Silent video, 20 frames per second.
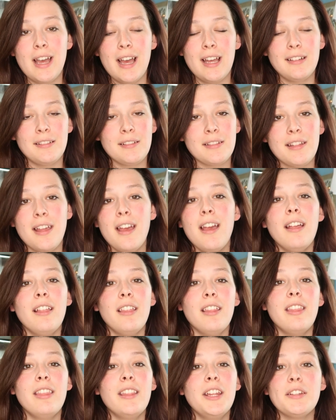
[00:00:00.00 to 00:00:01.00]
nuts
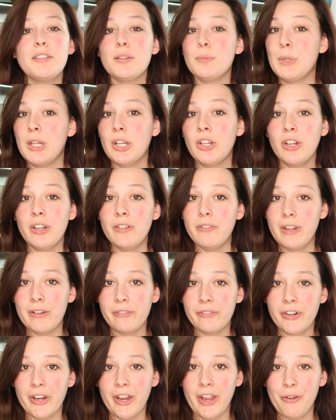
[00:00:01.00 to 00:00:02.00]
these would be a good
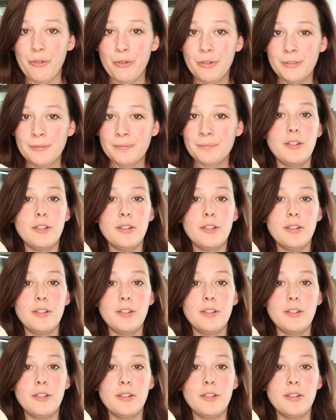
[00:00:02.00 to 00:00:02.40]
fit for you.